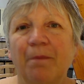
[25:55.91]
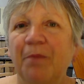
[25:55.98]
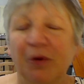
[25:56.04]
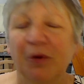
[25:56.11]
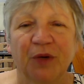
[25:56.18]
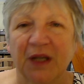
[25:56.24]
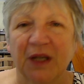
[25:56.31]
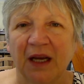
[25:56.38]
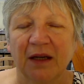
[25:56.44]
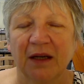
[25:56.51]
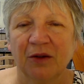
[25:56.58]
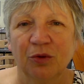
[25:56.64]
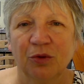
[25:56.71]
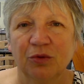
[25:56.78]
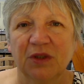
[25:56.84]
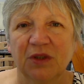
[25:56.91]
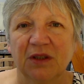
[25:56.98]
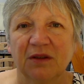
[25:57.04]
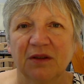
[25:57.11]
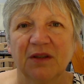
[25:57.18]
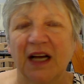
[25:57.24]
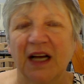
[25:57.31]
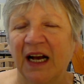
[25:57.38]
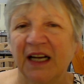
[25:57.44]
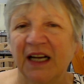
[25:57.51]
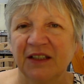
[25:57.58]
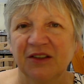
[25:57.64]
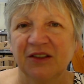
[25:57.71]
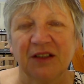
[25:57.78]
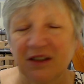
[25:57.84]
But we're getting older
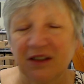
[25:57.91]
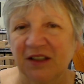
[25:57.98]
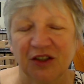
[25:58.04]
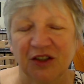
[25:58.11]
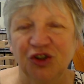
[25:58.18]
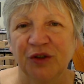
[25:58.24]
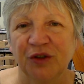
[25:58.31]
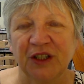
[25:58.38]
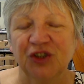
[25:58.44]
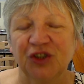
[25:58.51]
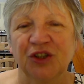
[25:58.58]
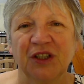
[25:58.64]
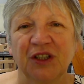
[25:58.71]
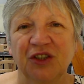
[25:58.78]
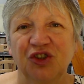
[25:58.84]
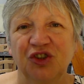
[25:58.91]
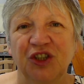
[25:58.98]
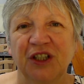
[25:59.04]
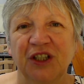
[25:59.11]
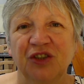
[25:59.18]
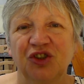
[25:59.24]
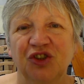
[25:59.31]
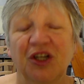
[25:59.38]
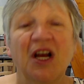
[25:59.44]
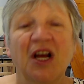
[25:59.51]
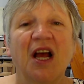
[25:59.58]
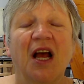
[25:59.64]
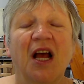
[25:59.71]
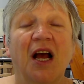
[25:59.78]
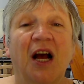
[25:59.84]
and the situation has changed,
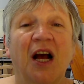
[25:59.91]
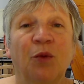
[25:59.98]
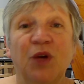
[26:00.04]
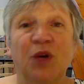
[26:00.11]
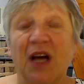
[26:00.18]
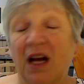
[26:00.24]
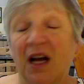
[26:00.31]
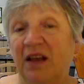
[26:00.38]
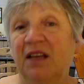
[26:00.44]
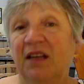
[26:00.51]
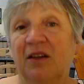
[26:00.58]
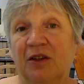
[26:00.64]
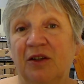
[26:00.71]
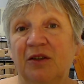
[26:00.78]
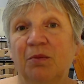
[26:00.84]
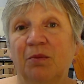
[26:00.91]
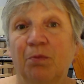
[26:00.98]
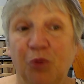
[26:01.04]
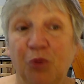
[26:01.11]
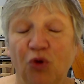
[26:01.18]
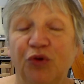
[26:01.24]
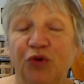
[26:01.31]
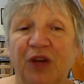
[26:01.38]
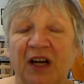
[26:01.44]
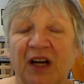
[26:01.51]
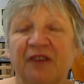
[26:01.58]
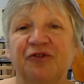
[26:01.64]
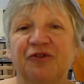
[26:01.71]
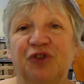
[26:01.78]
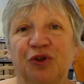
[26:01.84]
and we either both
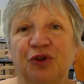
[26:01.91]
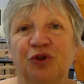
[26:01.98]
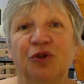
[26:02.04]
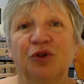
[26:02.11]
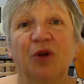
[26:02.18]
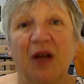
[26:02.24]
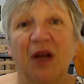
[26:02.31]
have to